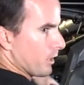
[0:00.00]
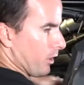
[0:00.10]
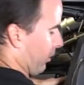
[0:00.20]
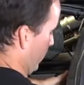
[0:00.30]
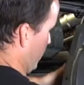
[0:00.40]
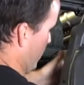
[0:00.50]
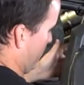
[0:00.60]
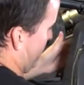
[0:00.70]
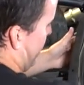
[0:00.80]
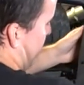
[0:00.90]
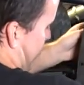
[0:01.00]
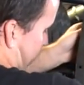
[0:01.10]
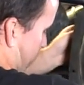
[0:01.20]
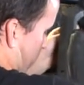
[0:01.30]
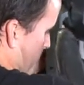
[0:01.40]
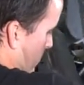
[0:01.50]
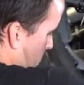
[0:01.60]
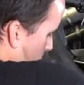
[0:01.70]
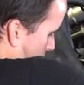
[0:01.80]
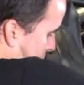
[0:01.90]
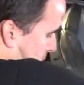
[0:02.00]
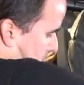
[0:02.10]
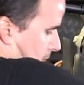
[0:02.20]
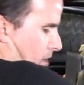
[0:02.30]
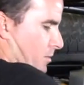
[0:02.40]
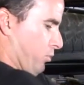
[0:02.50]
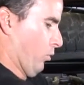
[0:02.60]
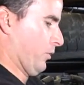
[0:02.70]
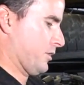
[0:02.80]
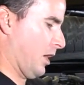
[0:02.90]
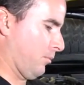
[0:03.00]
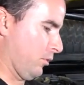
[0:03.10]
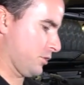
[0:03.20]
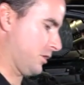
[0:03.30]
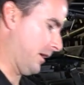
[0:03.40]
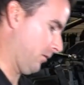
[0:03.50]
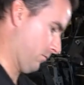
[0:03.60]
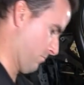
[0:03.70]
any harnesses you have, and pull the top portion out.